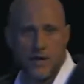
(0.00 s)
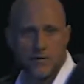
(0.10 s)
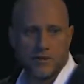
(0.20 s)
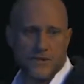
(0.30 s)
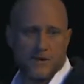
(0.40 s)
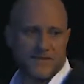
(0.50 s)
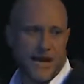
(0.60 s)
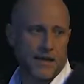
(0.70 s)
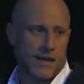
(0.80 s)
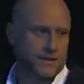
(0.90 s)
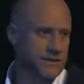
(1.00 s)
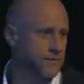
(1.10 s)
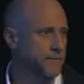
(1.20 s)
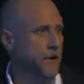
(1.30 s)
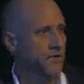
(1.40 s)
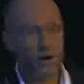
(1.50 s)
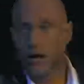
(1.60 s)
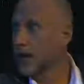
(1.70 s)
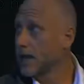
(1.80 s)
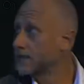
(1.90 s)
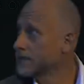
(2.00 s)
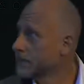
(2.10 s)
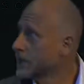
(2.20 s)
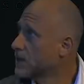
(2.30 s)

and hundreds of satellites over our heads.